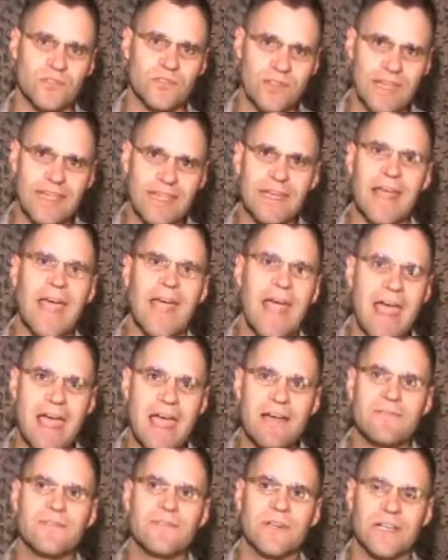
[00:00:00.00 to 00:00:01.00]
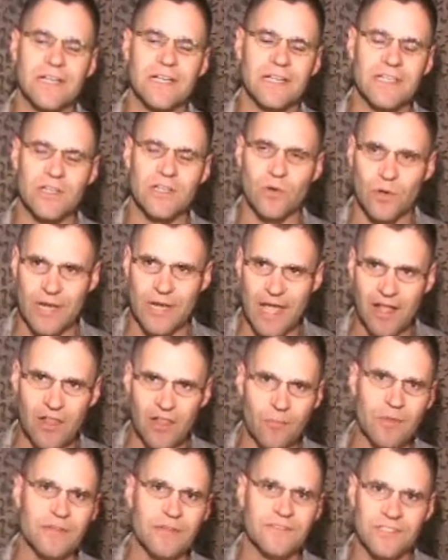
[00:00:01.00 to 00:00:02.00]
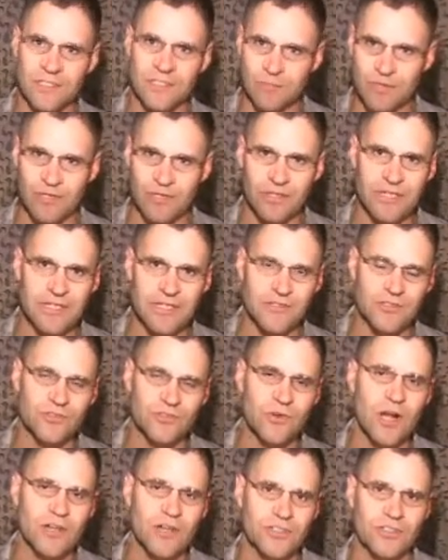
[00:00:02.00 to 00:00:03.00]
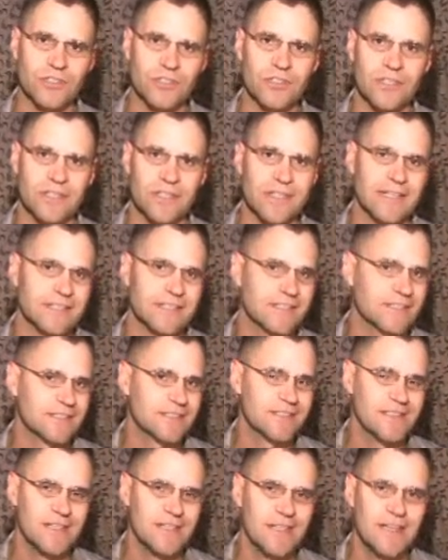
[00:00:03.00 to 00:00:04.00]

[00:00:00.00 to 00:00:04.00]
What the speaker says: so they can have an element of stability and structure. And that's